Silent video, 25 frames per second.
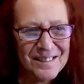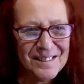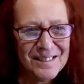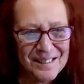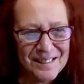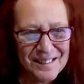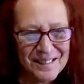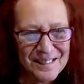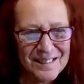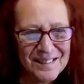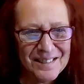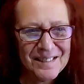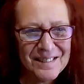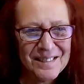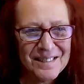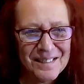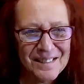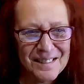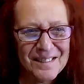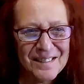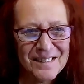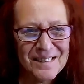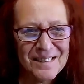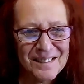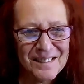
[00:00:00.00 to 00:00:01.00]

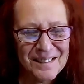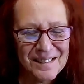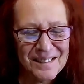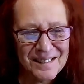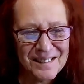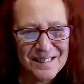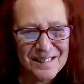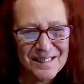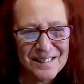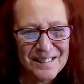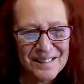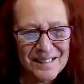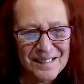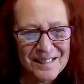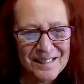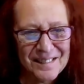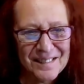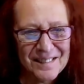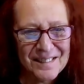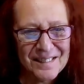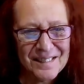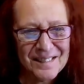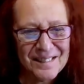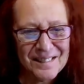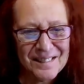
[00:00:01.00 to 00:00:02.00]

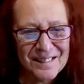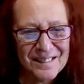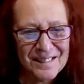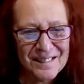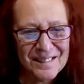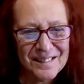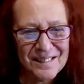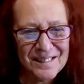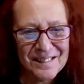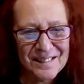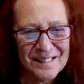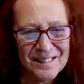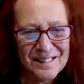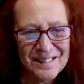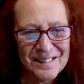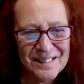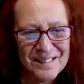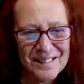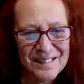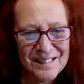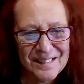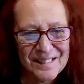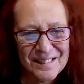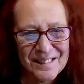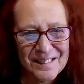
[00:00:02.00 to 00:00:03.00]

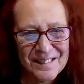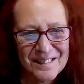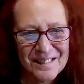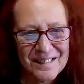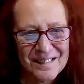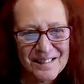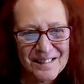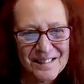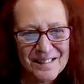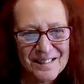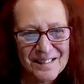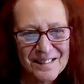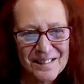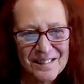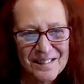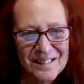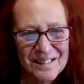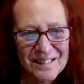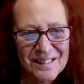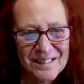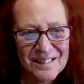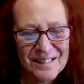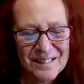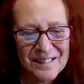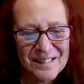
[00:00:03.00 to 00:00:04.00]

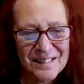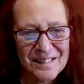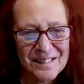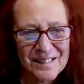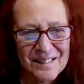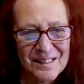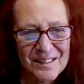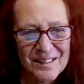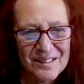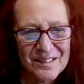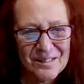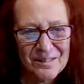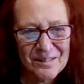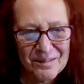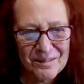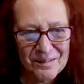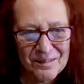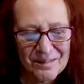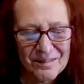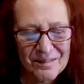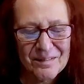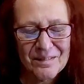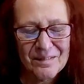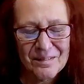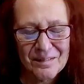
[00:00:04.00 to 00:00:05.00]

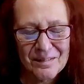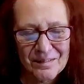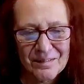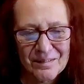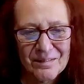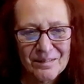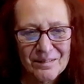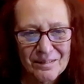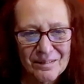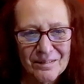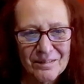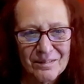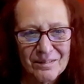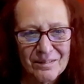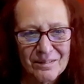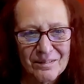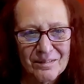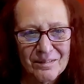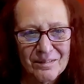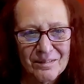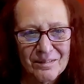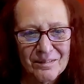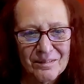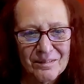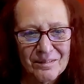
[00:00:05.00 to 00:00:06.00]

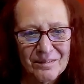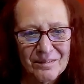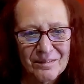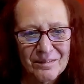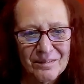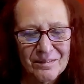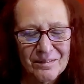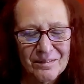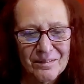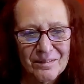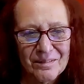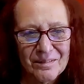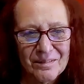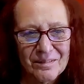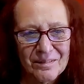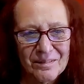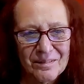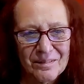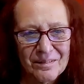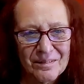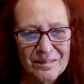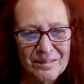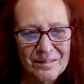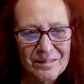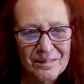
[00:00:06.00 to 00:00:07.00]

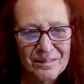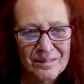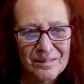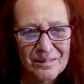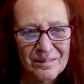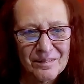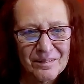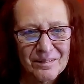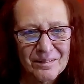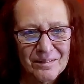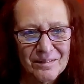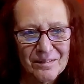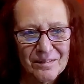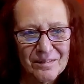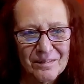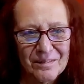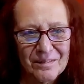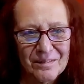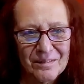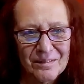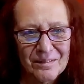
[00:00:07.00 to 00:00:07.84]
[no speech]